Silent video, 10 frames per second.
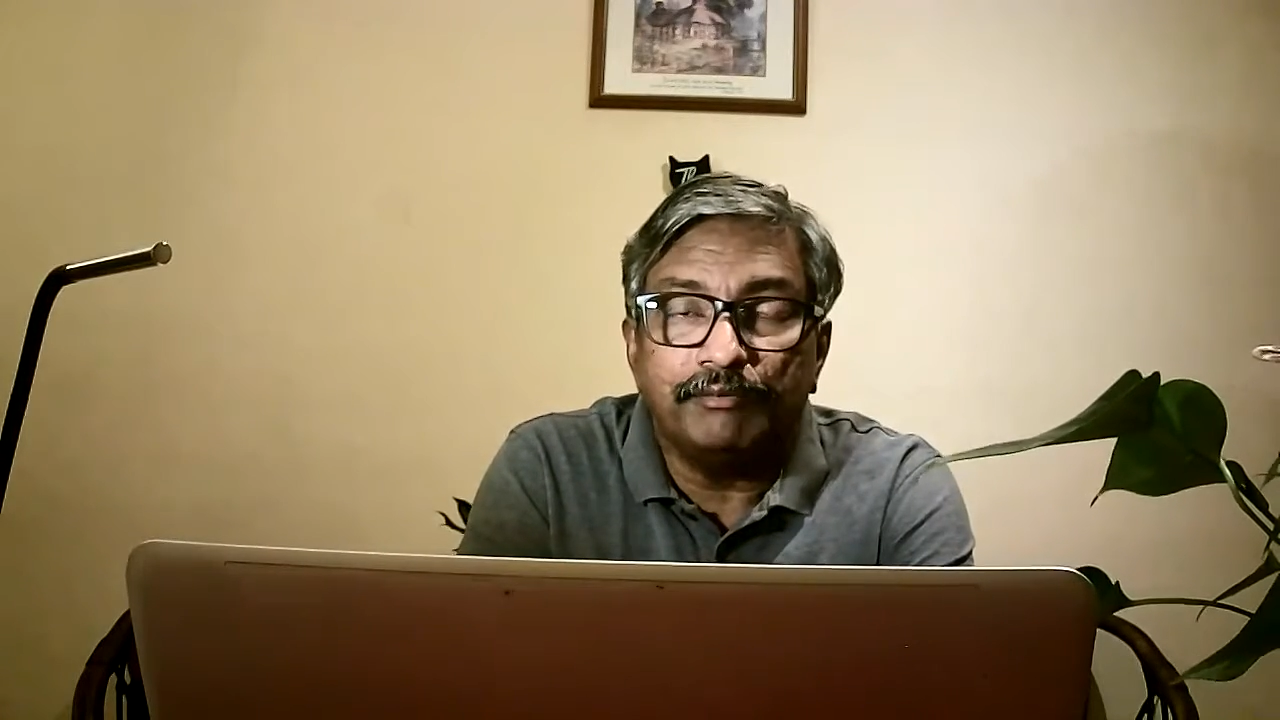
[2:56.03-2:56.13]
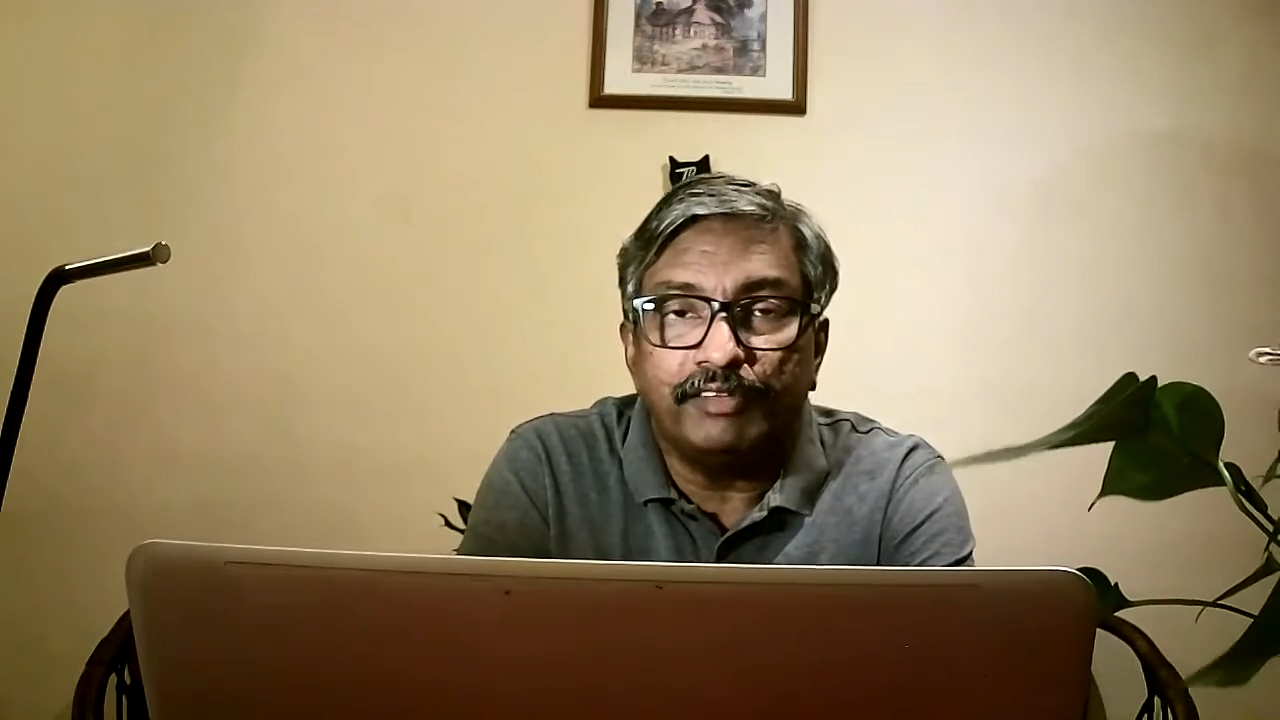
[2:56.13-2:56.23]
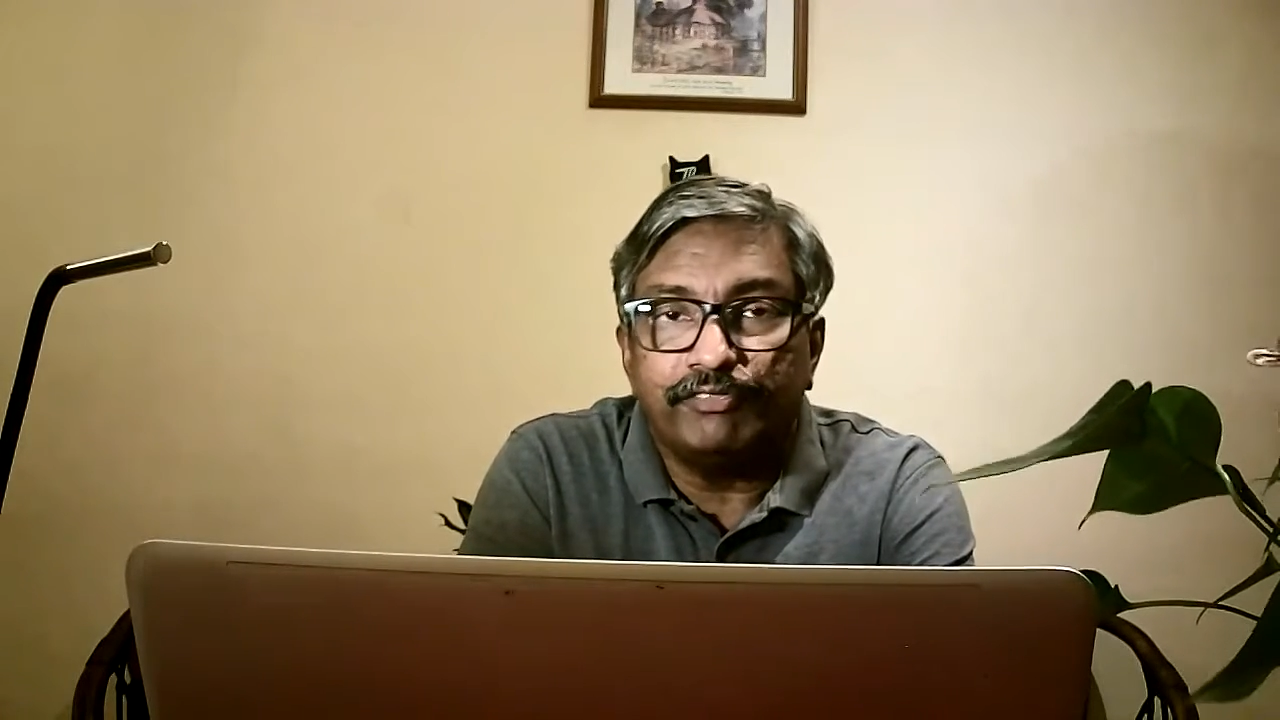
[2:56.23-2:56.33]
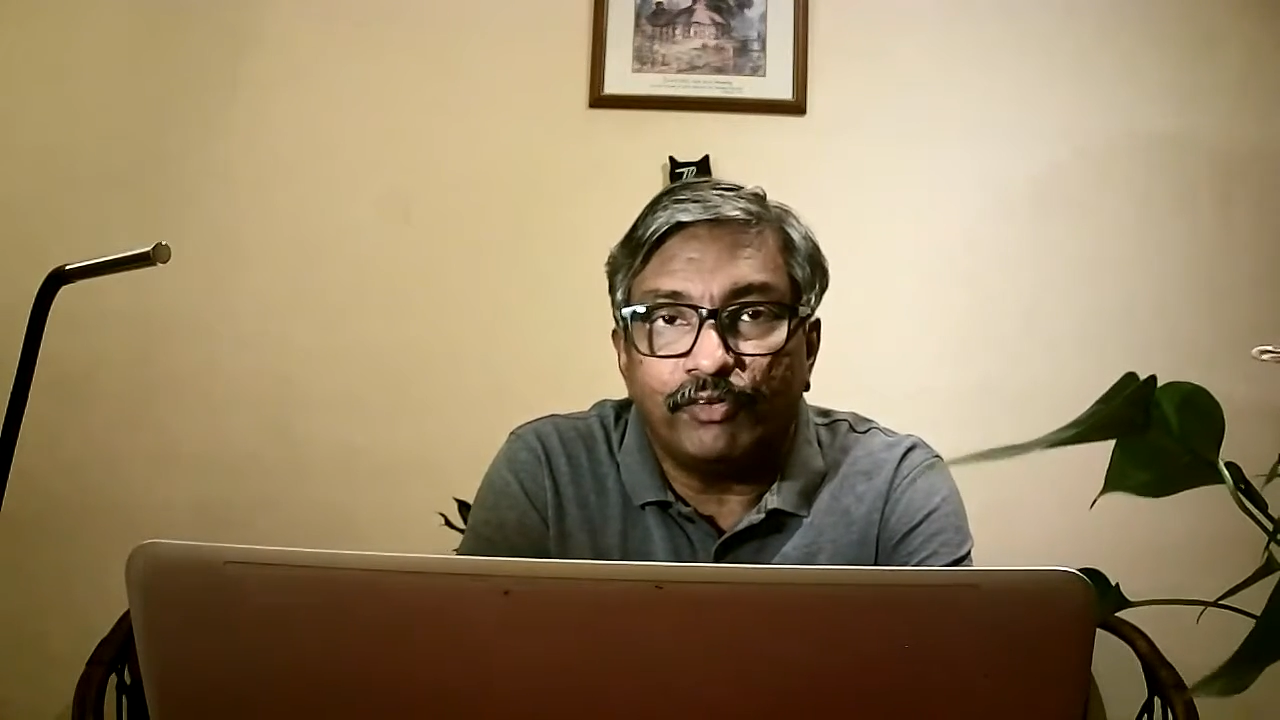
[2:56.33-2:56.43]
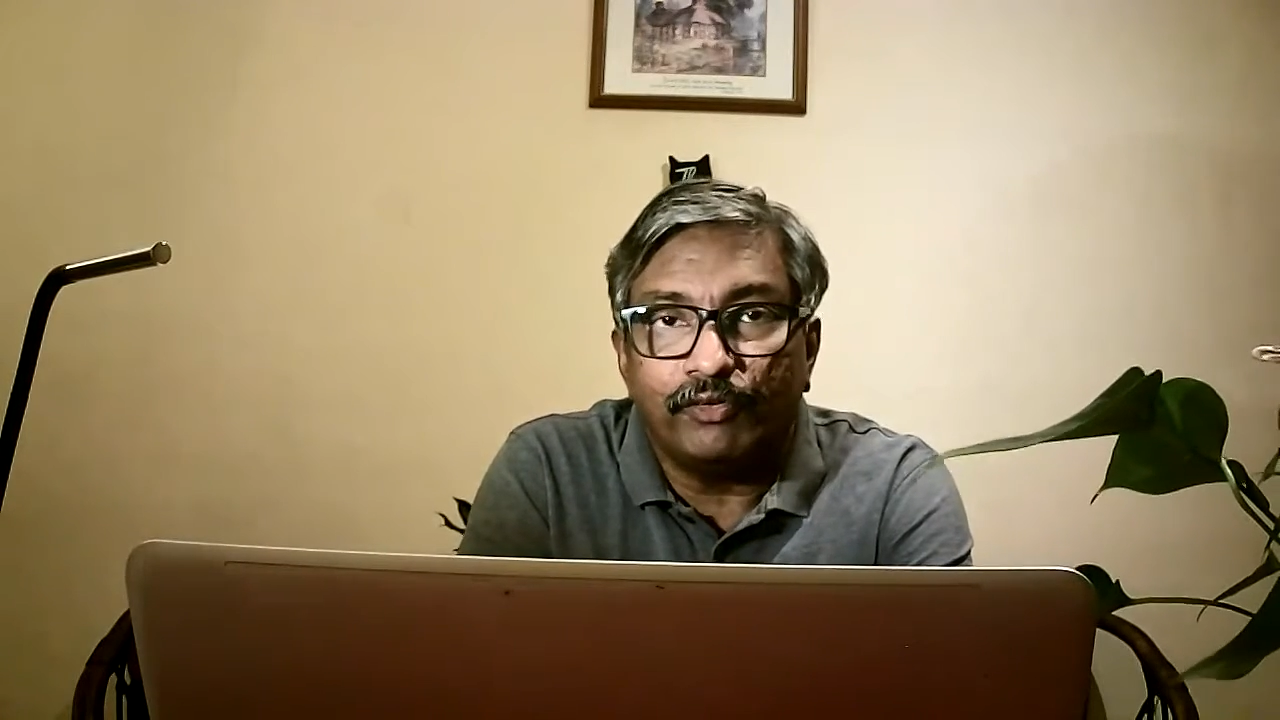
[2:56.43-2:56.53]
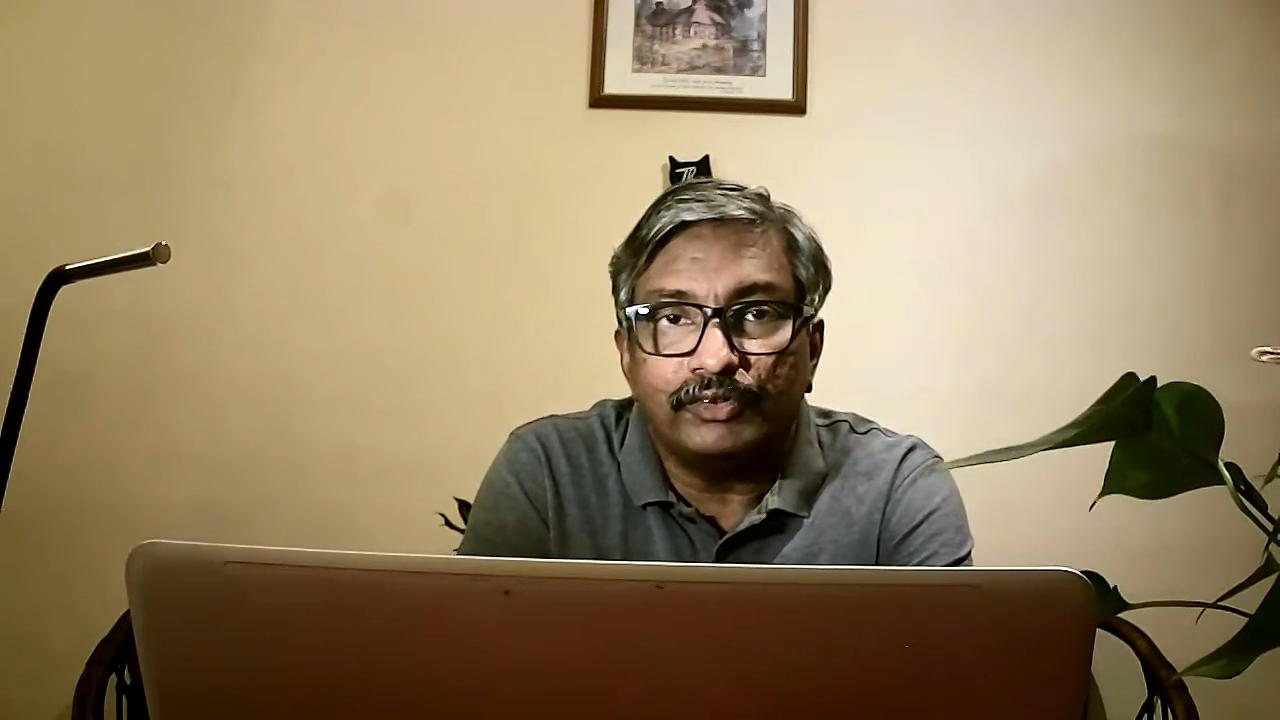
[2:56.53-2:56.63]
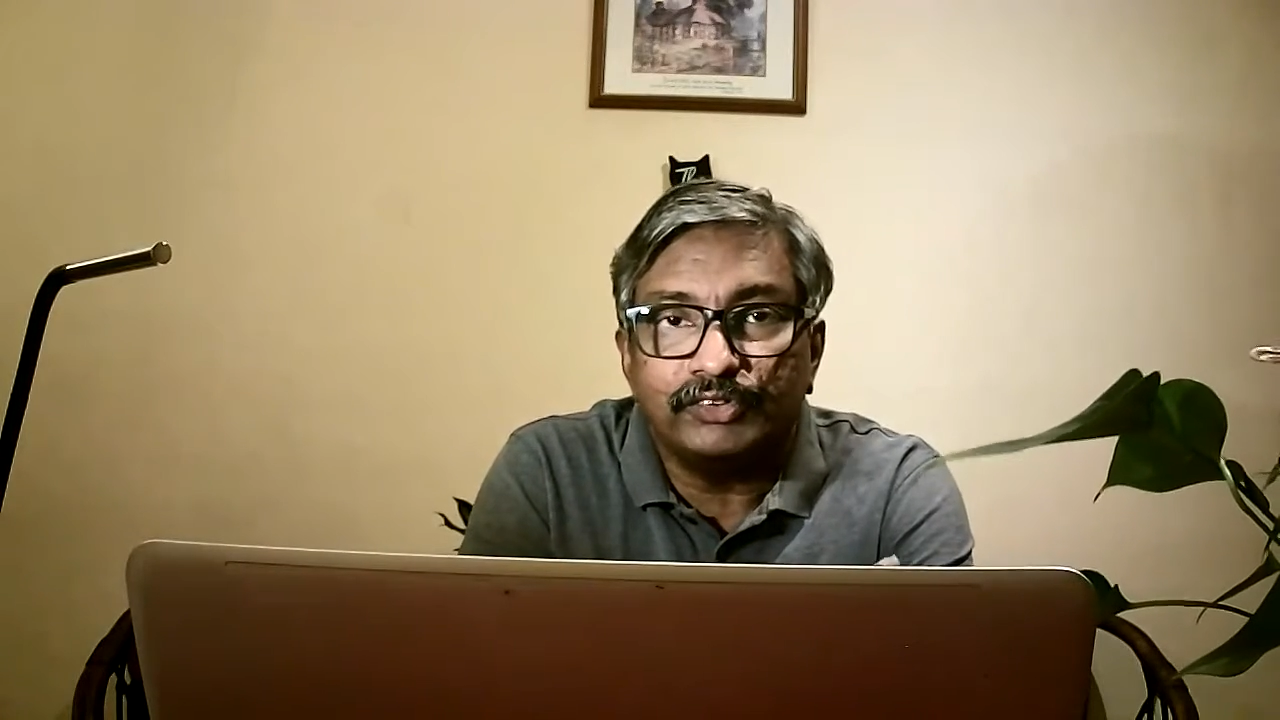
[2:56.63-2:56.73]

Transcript: before,